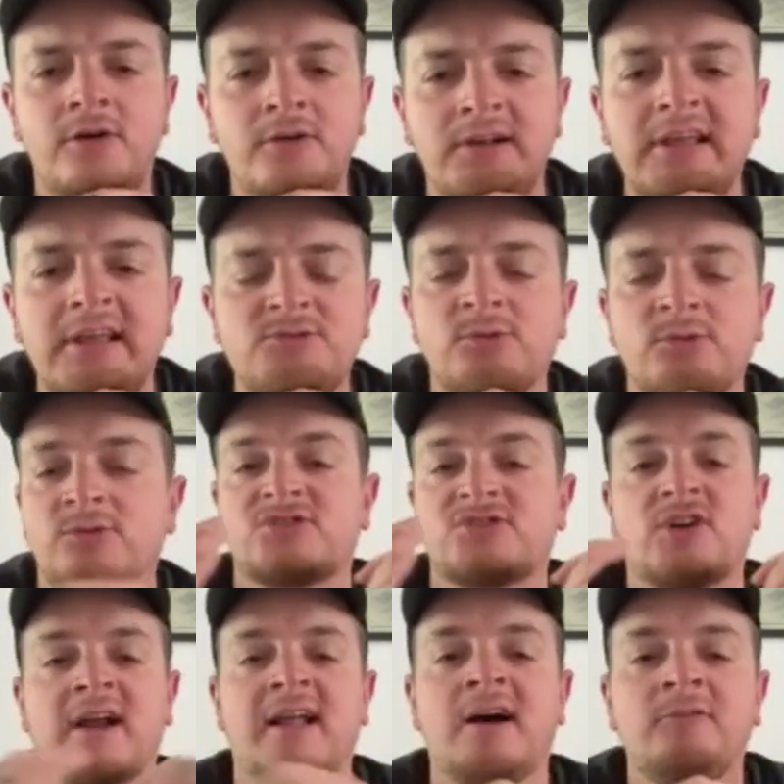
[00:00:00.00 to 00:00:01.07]
And I guess we were just
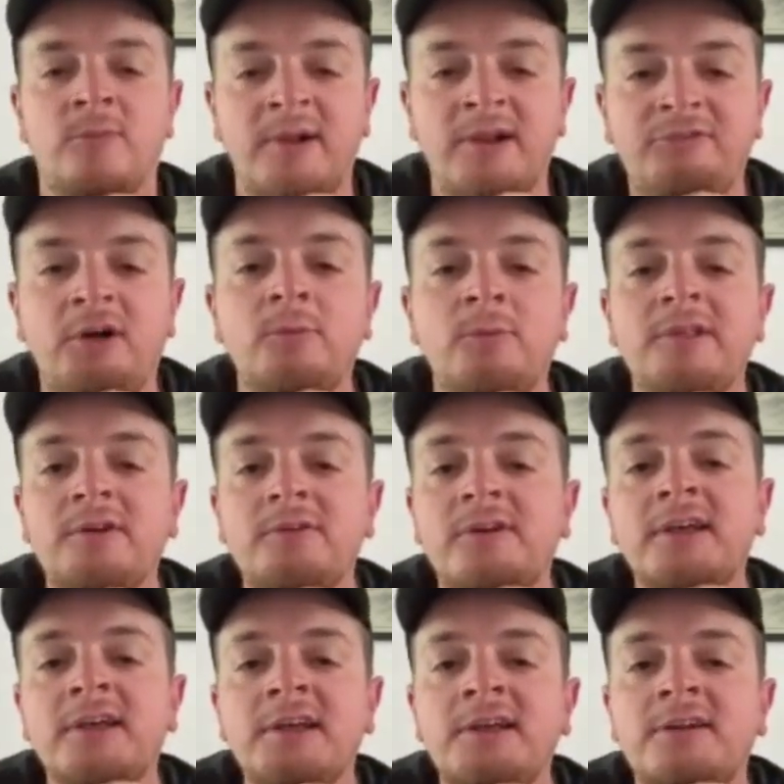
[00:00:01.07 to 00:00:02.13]
trying to have a bit of fun with it,
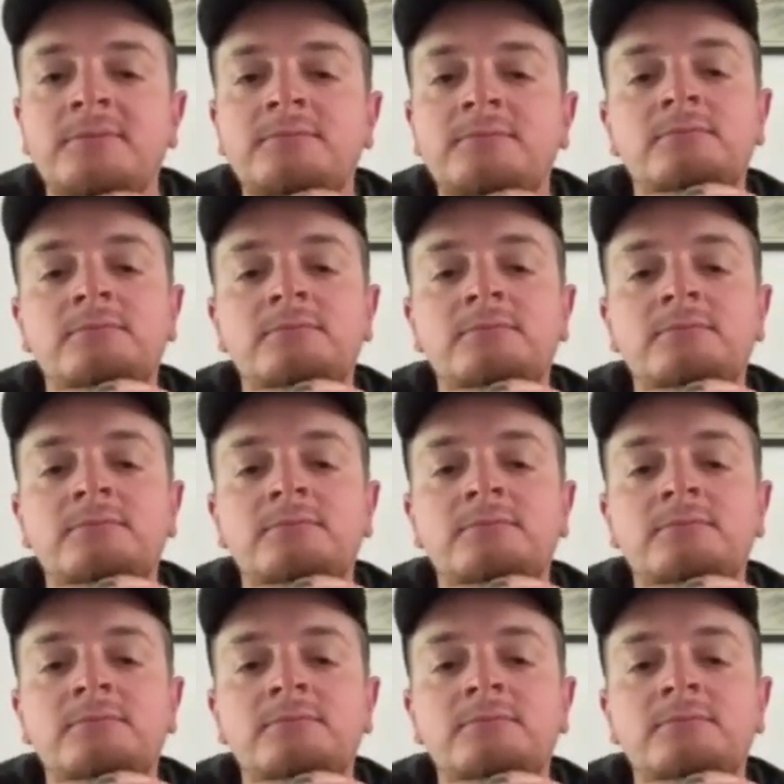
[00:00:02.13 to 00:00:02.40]
really, you know.